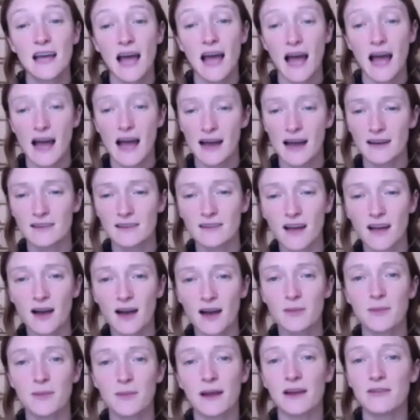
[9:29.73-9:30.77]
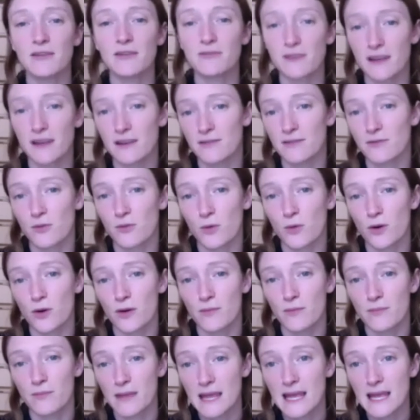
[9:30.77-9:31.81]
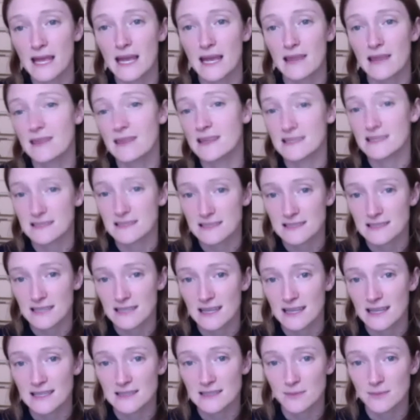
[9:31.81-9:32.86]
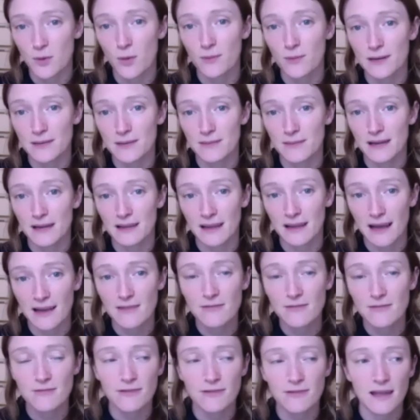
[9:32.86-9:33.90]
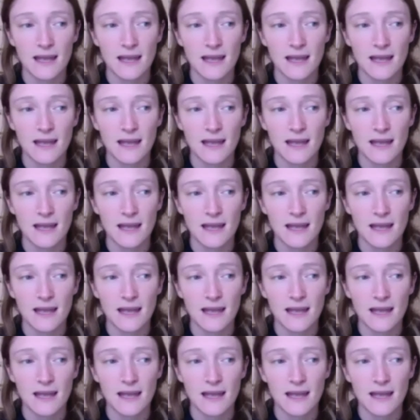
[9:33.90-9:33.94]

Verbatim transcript: had a lot of benefit for me in this in this moment in my life